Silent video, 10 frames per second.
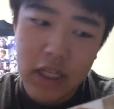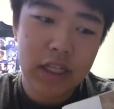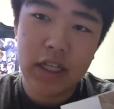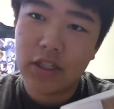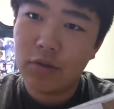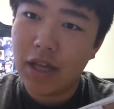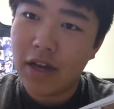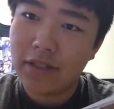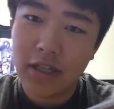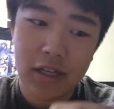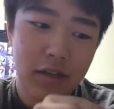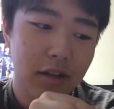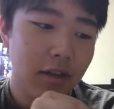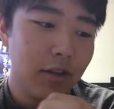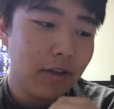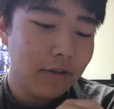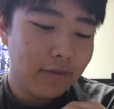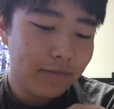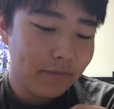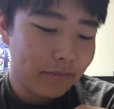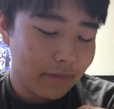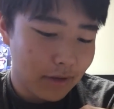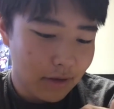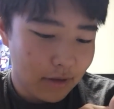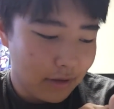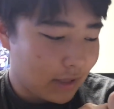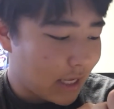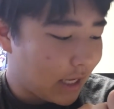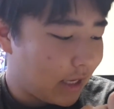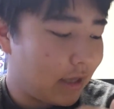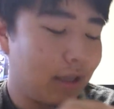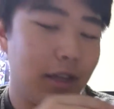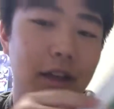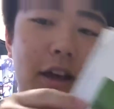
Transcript: He's like a 2000. Like,